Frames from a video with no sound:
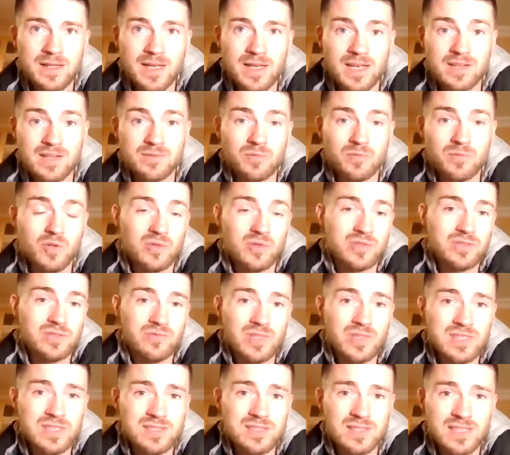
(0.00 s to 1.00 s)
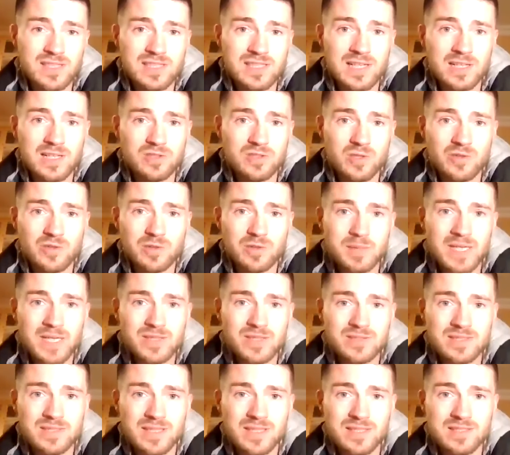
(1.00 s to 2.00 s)
and most recently Lautaro
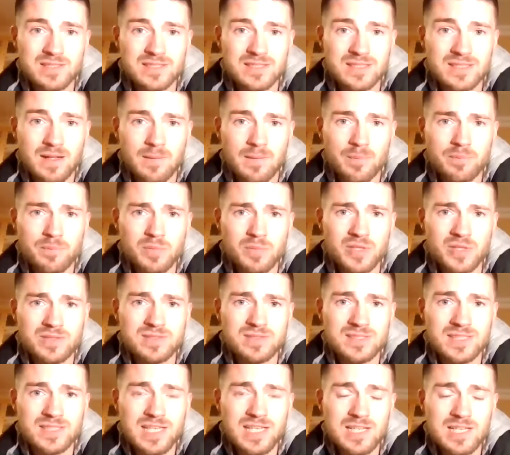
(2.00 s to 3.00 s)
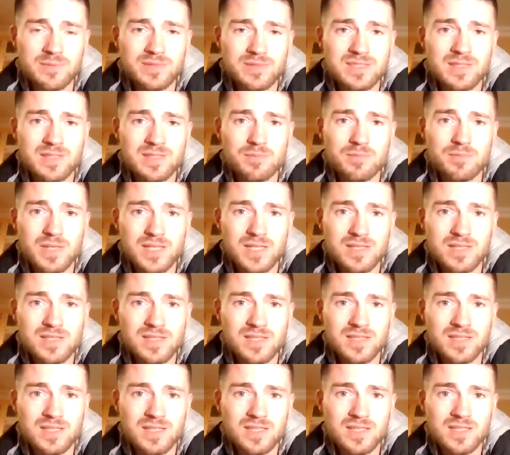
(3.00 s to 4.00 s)
Martinez. But it seems to me